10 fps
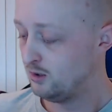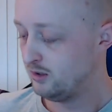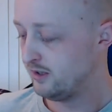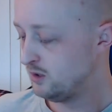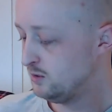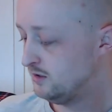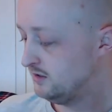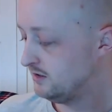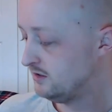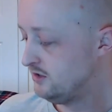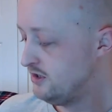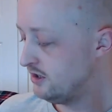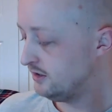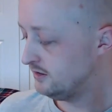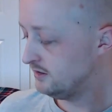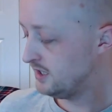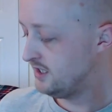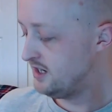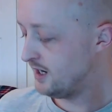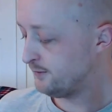although not
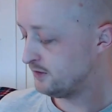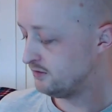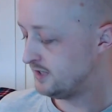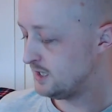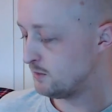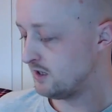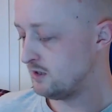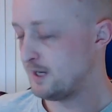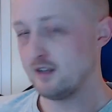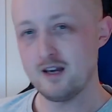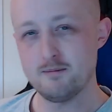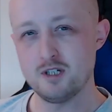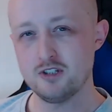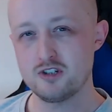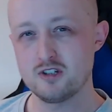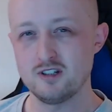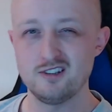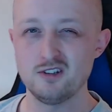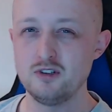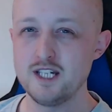enough to really worry about that much,
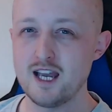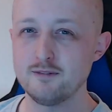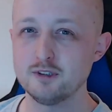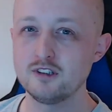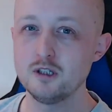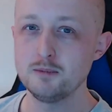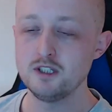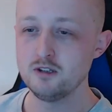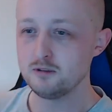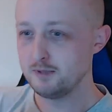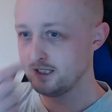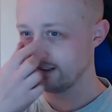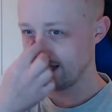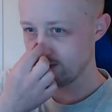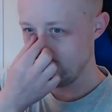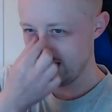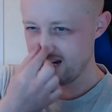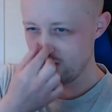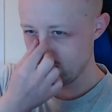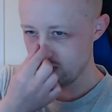because I already have a slight bit of nosebleed because I have quite a
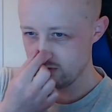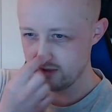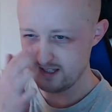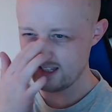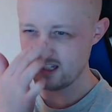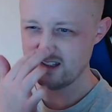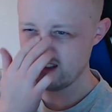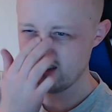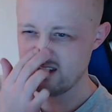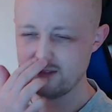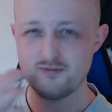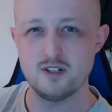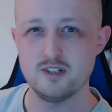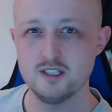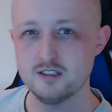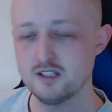narrow nose. You can see it's very